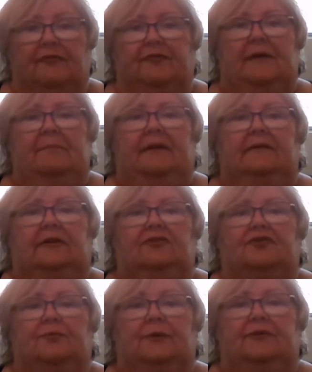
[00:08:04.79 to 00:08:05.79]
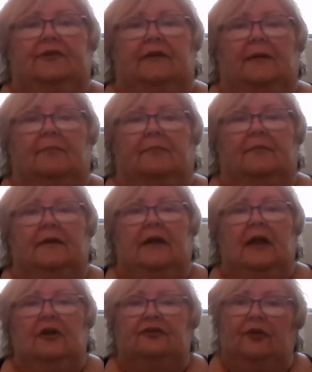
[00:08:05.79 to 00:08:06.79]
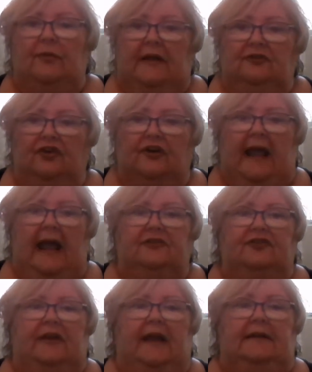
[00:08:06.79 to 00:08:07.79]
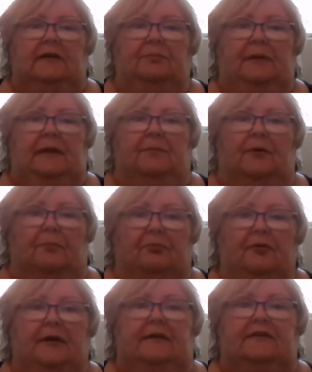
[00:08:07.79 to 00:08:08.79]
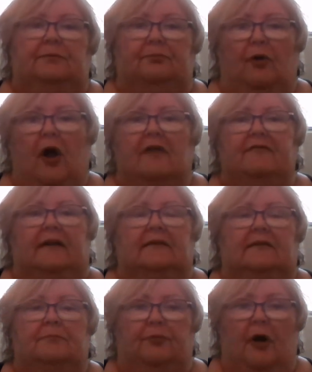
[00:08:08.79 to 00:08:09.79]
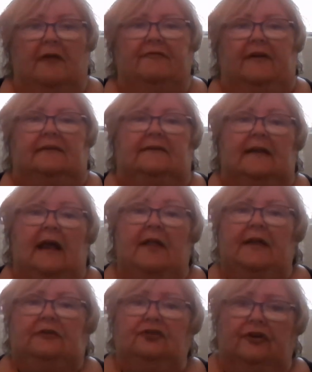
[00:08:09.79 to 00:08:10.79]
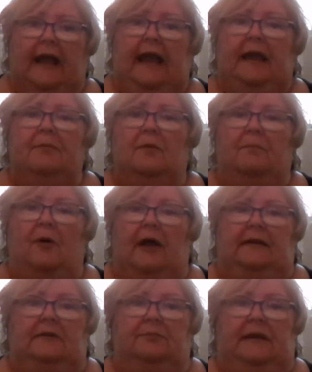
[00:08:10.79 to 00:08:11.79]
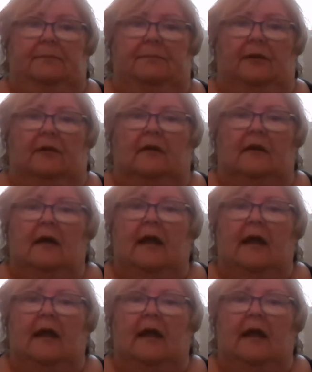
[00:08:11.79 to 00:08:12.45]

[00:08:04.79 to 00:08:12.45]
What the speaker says: of rebuilding Jerusalem. So they took educated people, priests, prophets. They took able-bodied people.